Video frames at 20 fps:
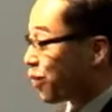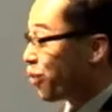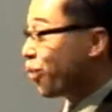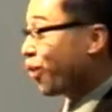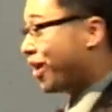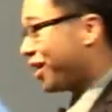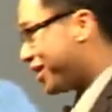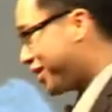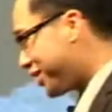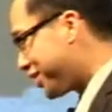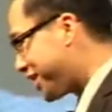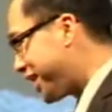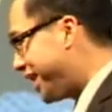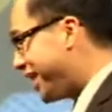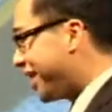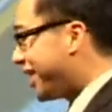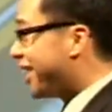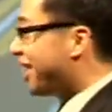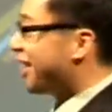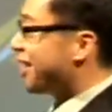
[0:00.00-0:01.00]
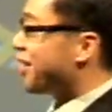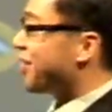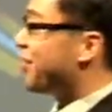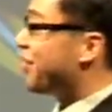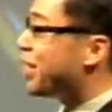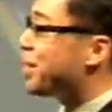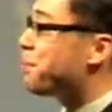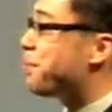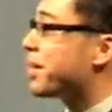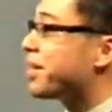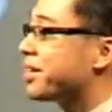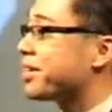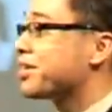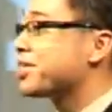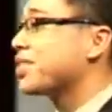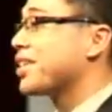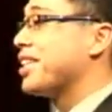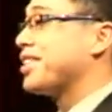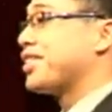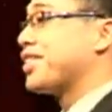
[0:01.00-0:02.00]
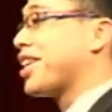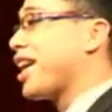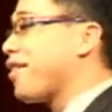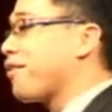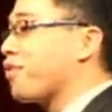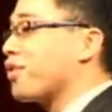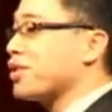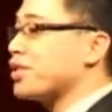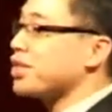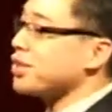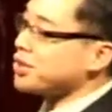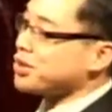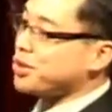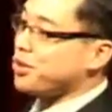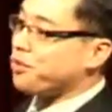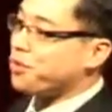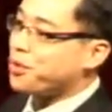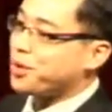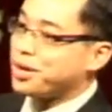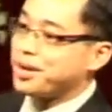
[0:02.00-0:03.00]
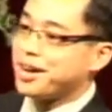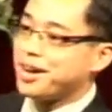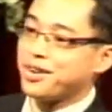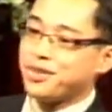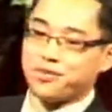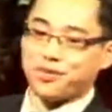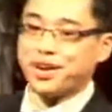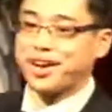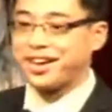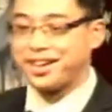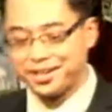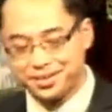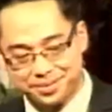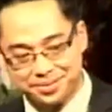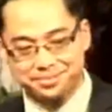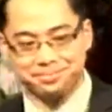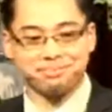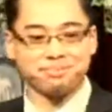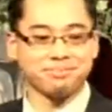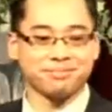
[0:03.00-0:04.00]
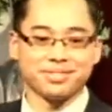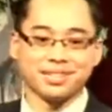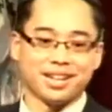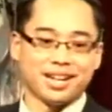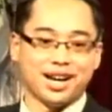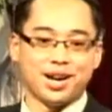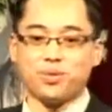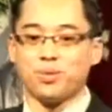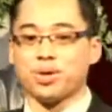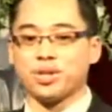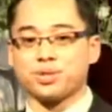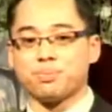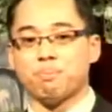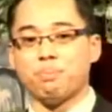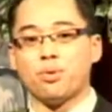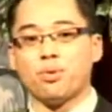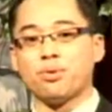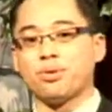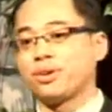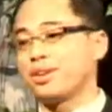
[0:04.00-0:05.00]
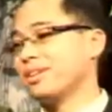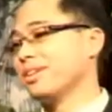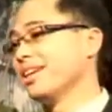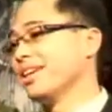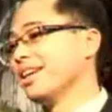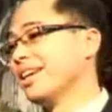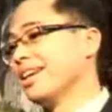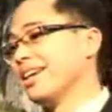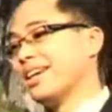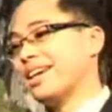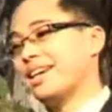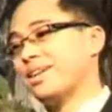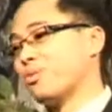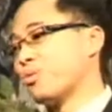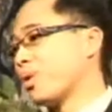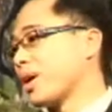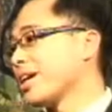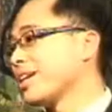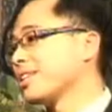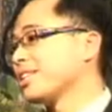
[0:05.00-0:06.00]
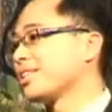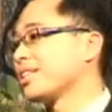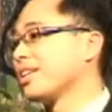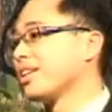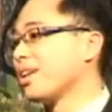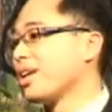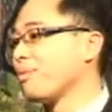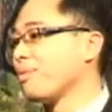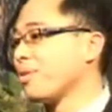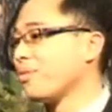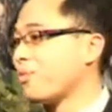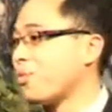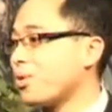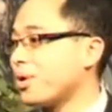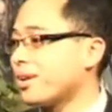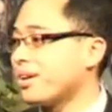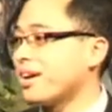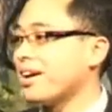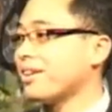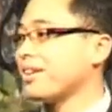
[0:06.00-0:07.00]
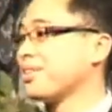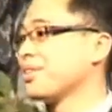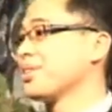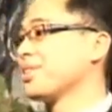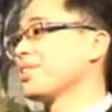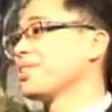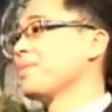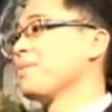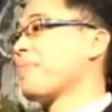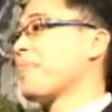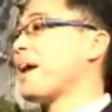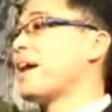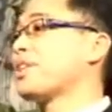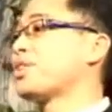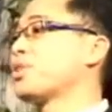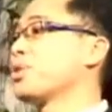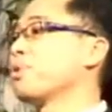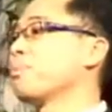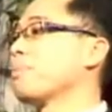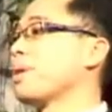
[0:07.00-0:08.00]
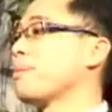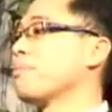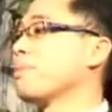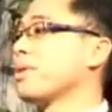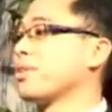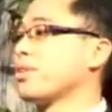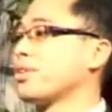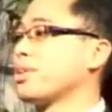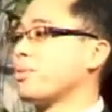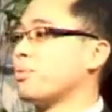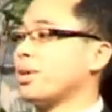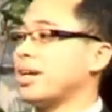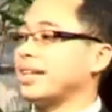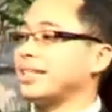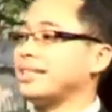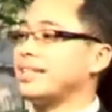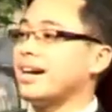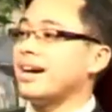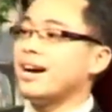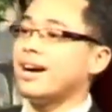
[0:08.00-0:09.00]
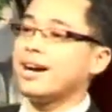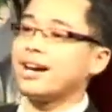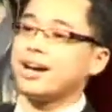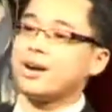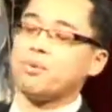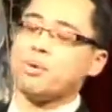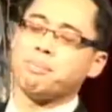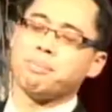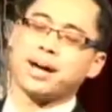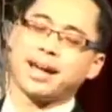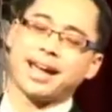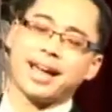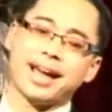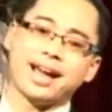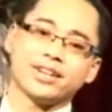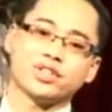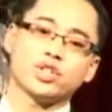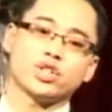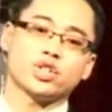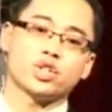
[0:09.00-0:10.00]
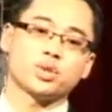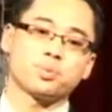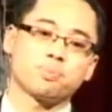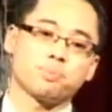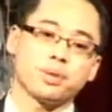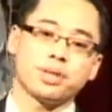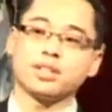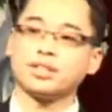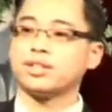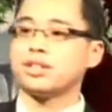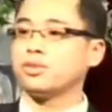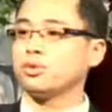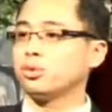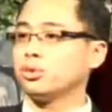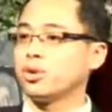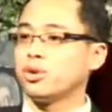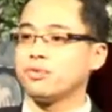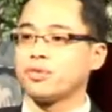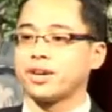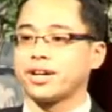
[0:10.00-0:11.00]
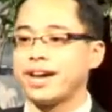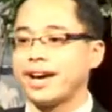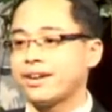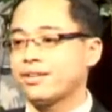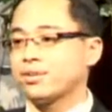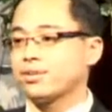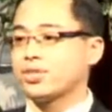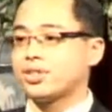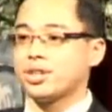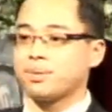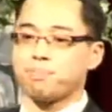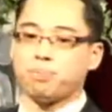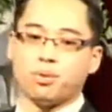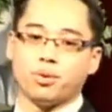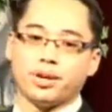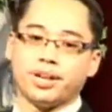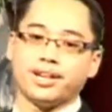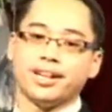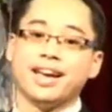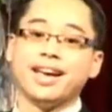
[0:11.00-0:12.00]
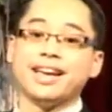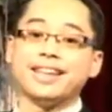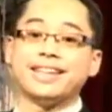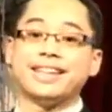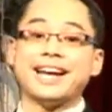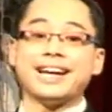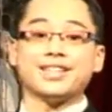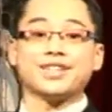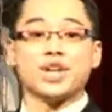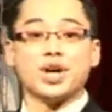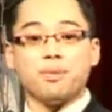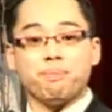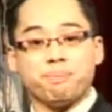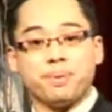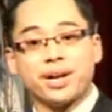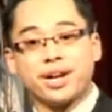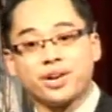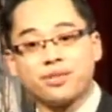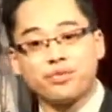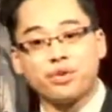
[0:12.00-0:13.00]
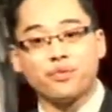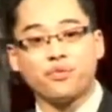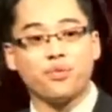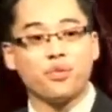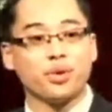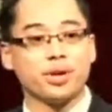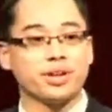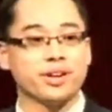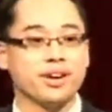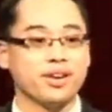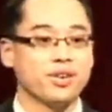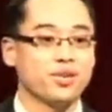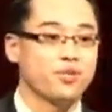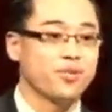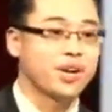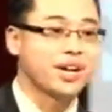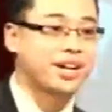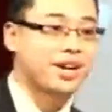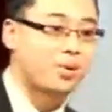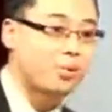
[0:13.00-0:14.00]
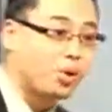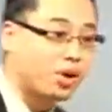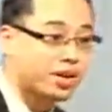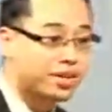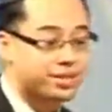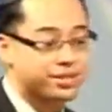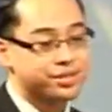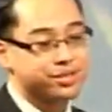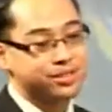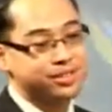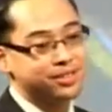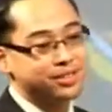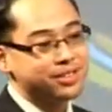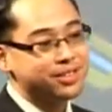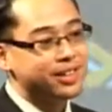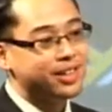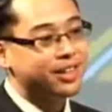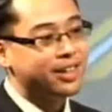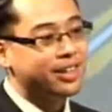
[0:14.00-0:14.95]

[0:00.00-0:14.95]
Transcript: I was the biggest San Francisco 49er fan. I was born and raised loving 49ers. I told my mother that when I die, I want my ashes sprinkled over Candlestick Point. That's how big of a 49er fan I was.